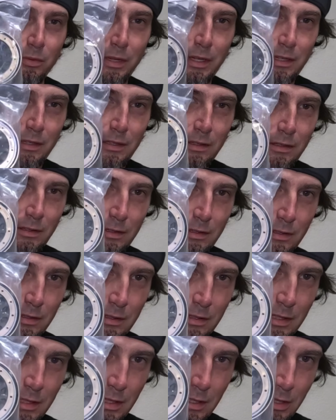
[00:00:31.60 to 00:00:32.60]

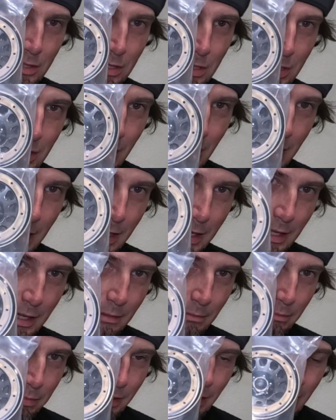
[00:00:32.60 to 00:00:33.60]
wheels, the shiny
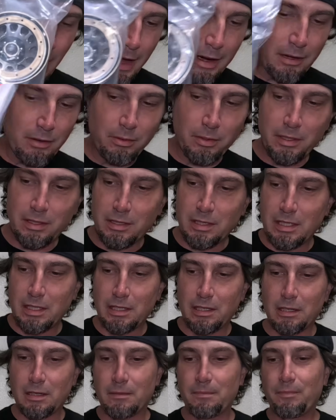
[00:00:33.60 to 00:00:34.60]
black ones
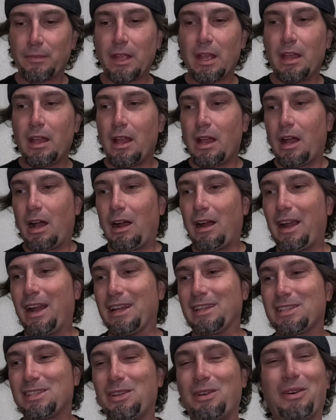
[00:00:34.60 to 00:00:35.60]
here. All
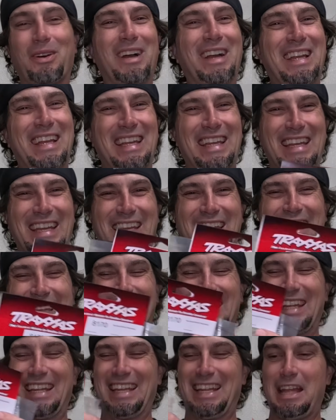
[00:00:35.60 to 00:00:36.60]
right, so
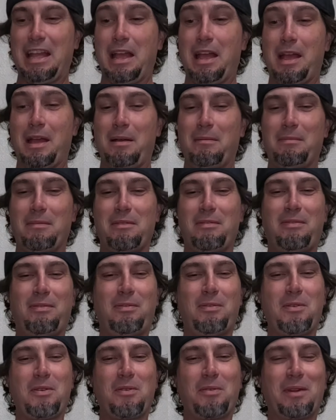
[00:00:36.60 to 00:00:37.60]

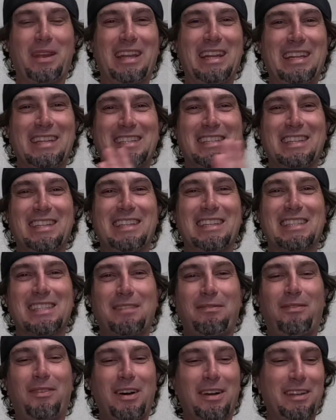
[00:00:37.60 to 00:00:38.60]
before we get into this
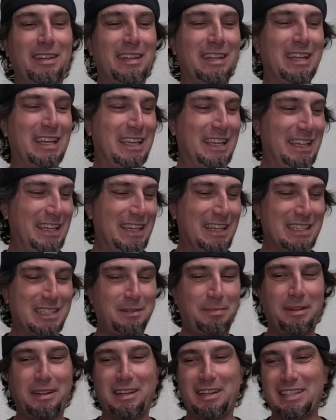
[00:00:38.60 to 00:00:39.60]
fun
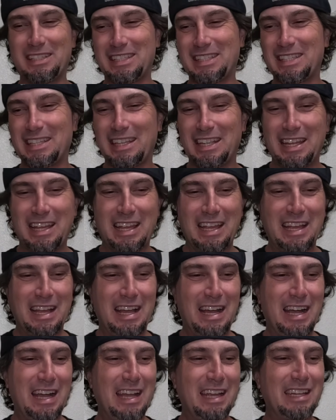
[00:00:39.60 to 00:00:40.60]
experience,
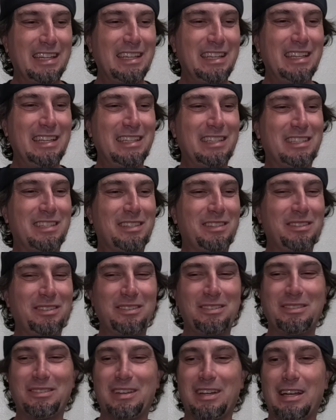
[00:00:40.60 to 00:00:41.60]
I need
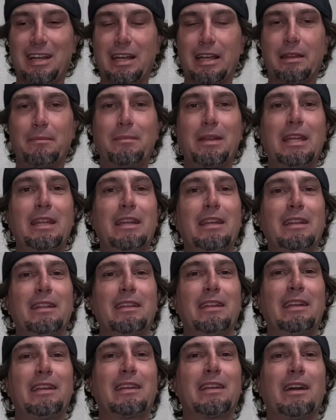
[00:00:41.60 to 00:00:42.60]
to
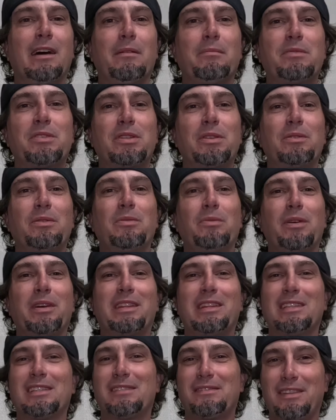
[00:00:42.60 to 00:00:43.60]
immediately come to
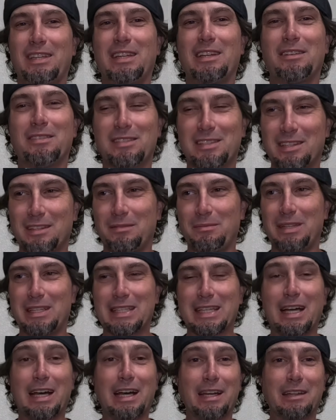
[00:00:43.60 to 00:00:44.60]
what this video is going to be
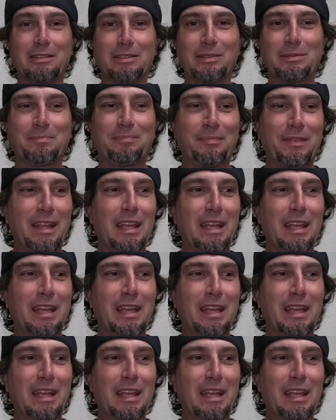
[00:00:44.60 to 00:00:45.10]
titled,